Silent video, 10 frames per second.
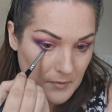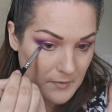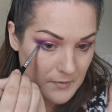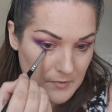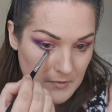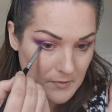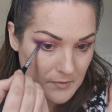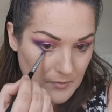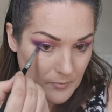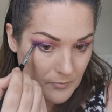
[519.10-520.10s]
and
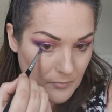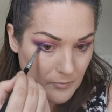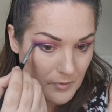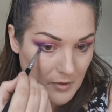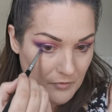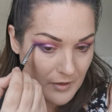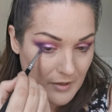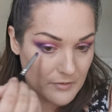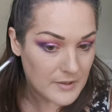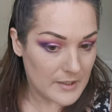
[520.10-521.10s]
just buff
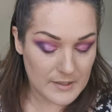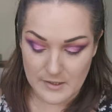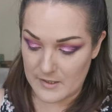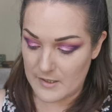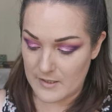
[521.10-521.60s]
out the